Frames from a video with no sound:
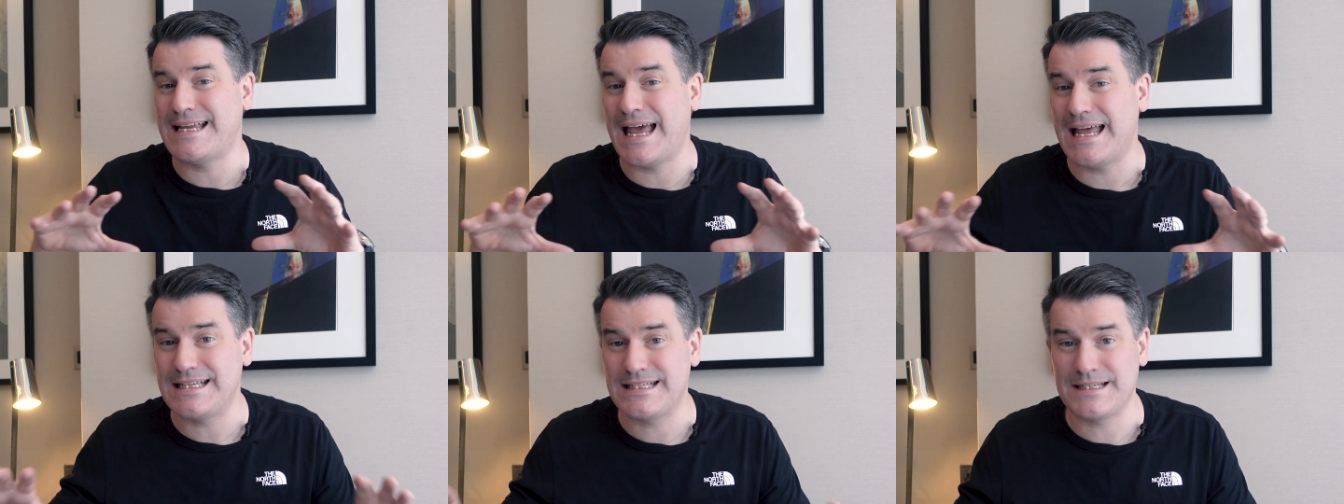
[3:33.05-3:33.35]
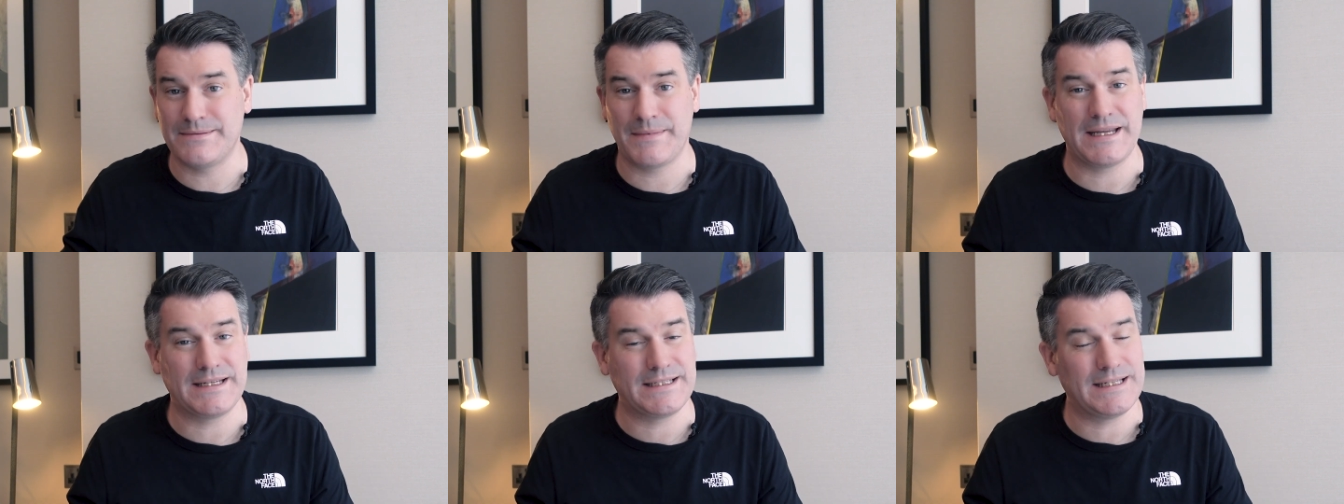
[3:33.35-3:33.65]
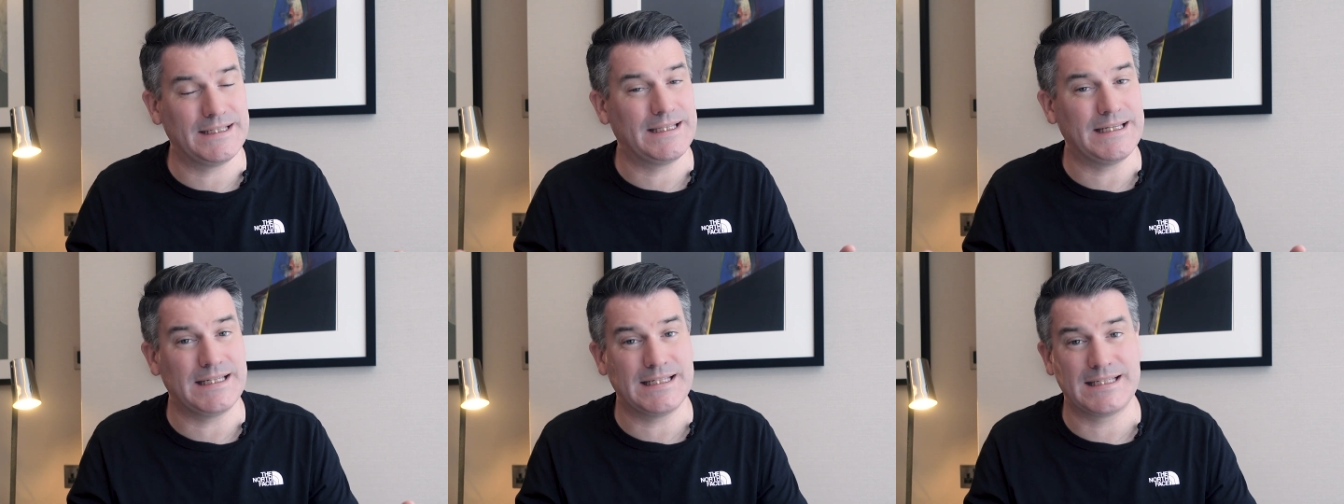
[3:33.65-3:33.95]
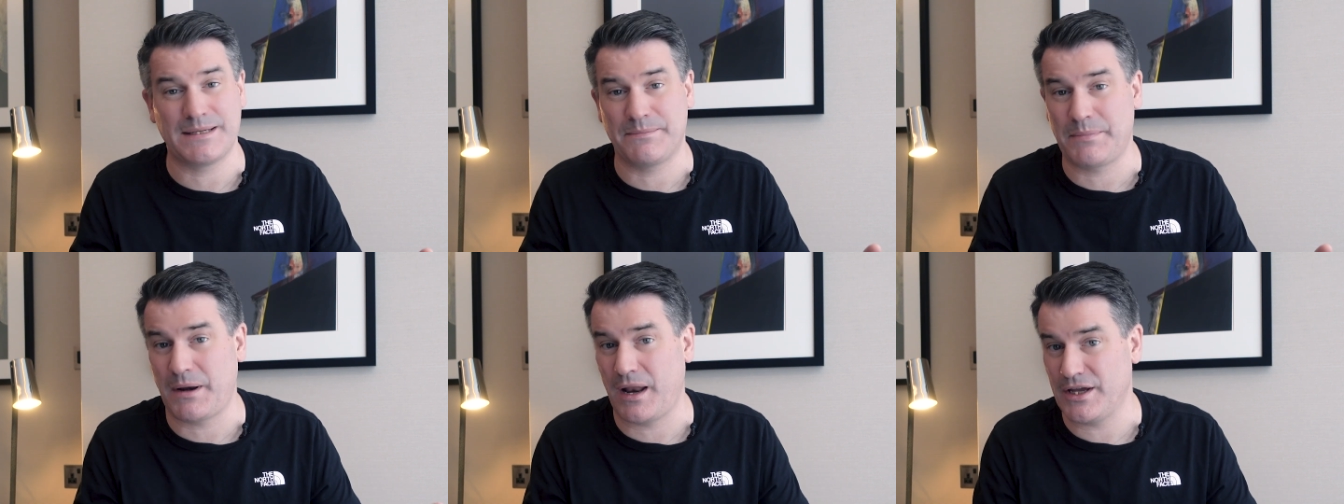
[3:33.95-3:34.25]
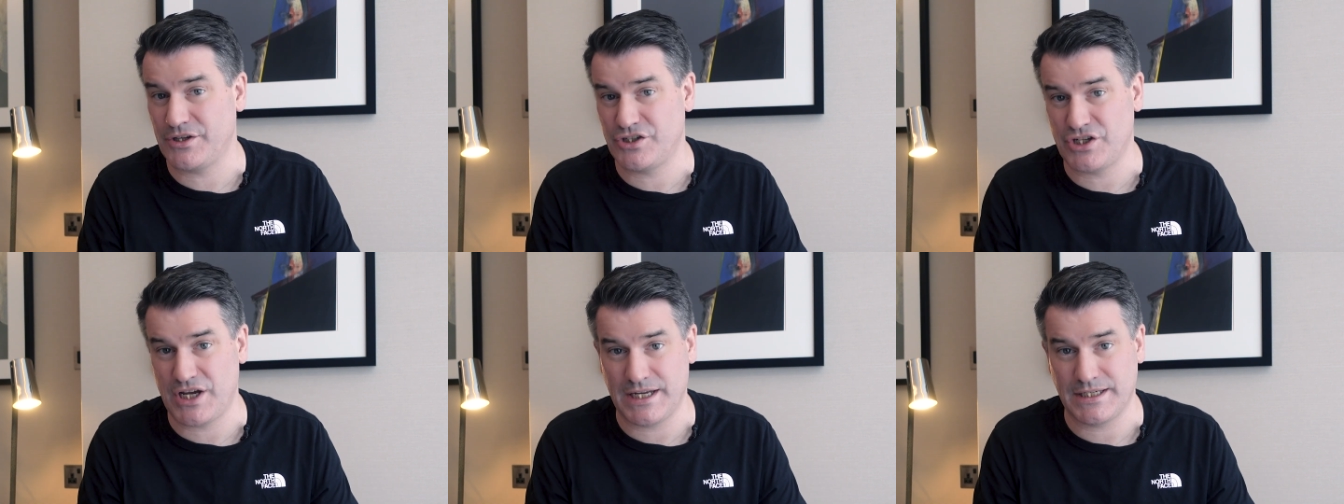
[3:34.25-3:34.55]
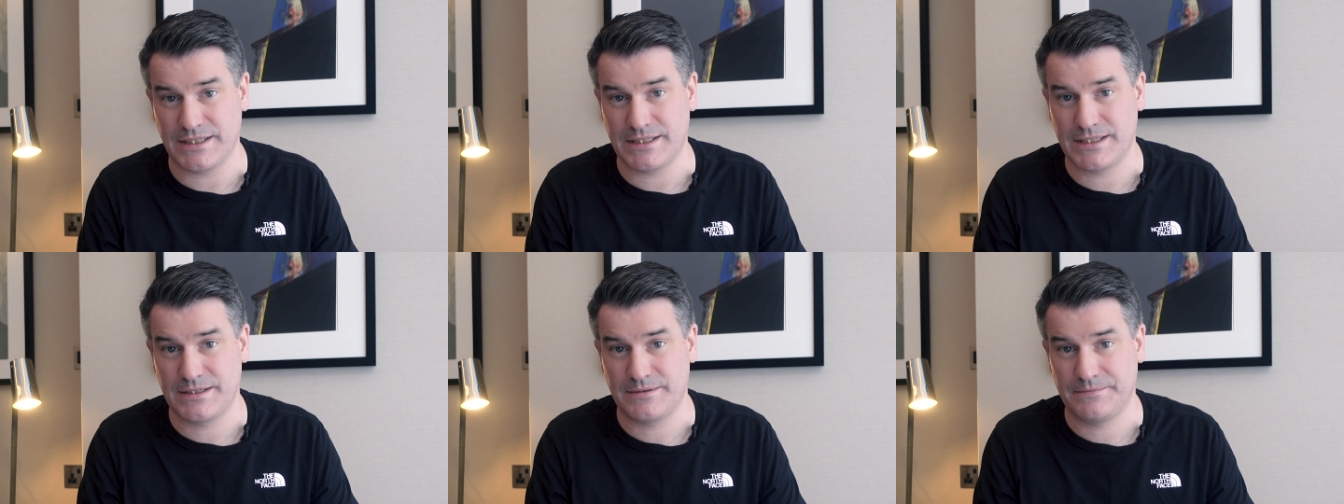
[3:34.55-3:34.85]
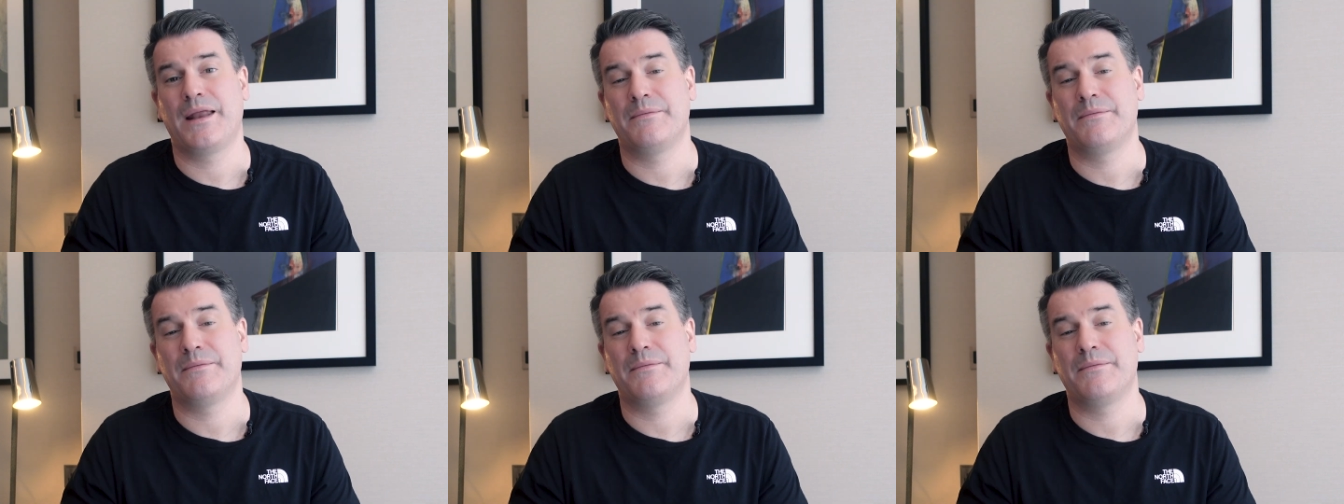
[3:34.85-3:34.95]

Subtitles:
decimated these supply chains